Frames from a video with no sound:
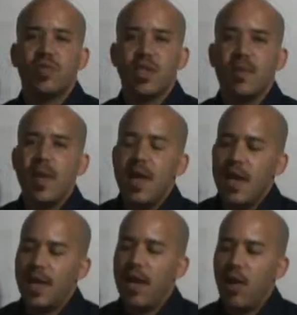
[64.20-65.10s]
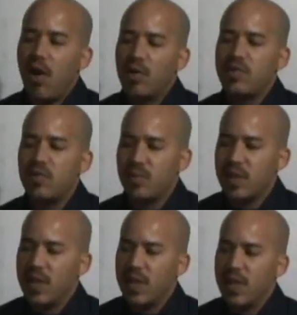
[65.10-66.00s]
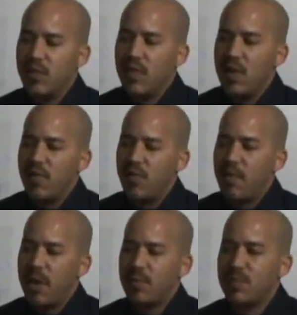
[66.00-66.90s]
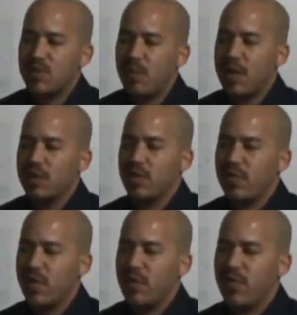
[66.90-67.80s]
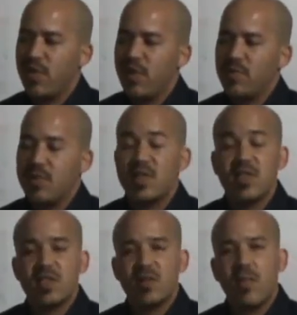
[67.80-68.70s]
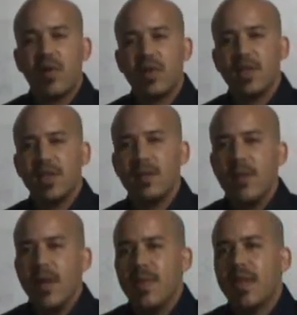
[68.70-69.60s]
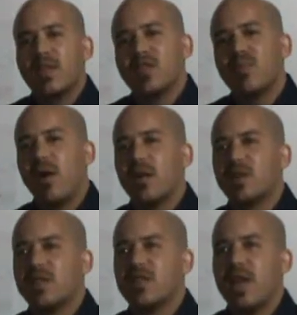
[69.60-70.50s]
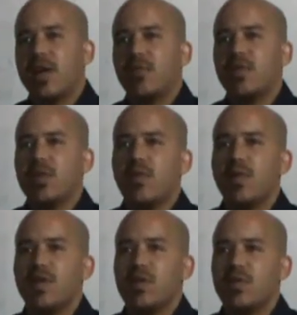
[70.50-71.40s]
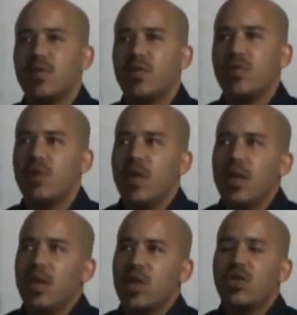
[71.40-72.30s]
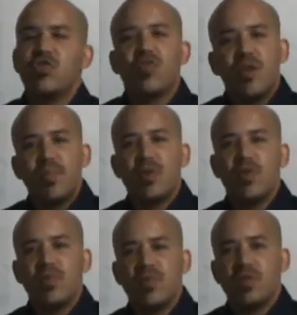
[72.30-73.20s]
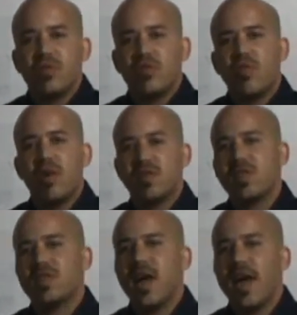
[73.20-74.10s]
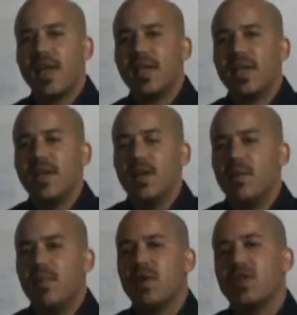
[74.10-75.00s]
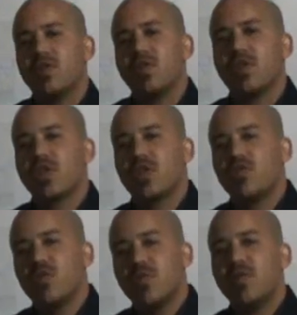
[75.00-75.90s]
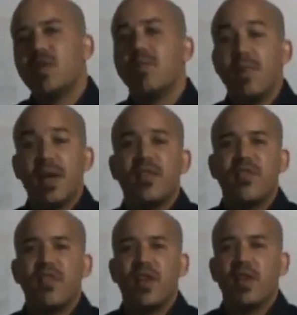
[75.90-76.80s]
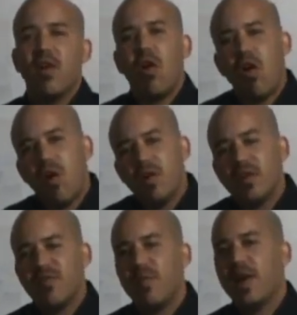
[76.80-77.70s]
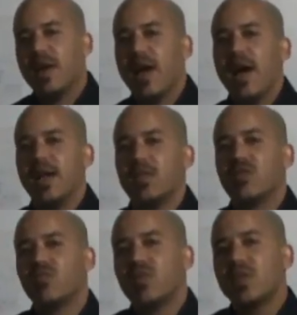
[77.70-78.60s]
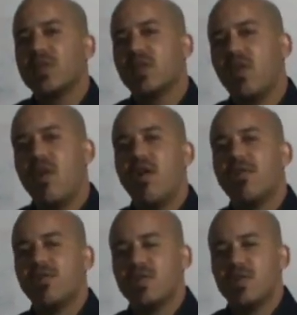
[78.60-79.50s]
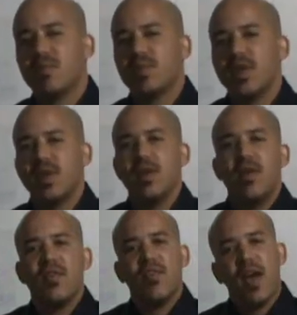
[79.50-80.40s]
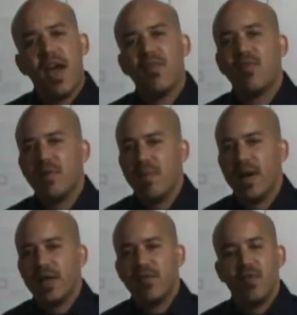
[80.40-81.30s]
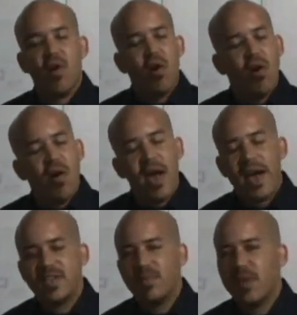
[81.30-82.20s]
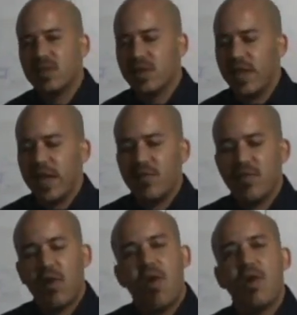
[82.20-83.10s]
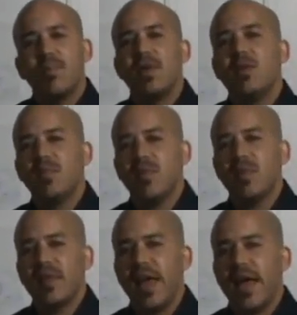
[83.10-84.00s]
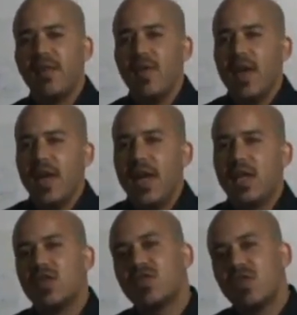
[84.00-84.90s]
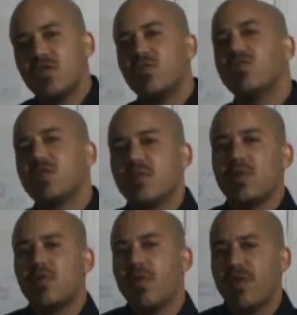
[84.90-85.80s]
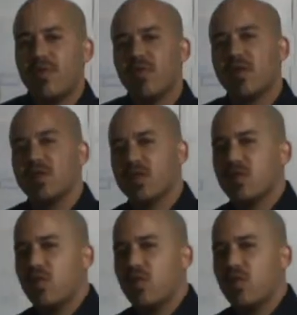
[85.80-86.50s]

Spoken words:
it. And I also believe, from my perspective of business and marketing, that this product is not only going to contribute to our society, but it's going to contribute and benefit all of mankind. It's really going to offer something for everybody, for all aspects of life, for all people of life, and it's going to do something great for us as a